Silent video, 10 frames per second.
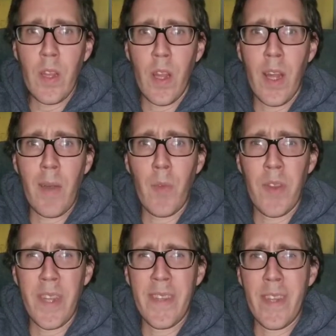a lot more
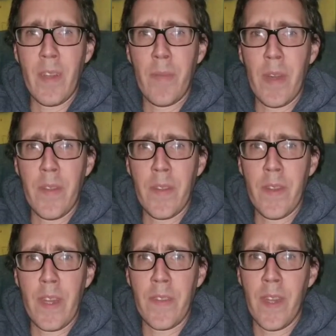detail about this
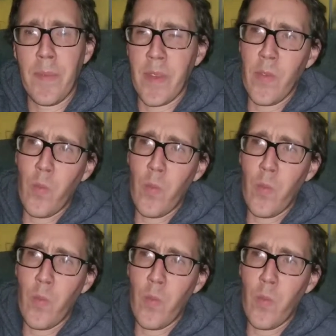last night because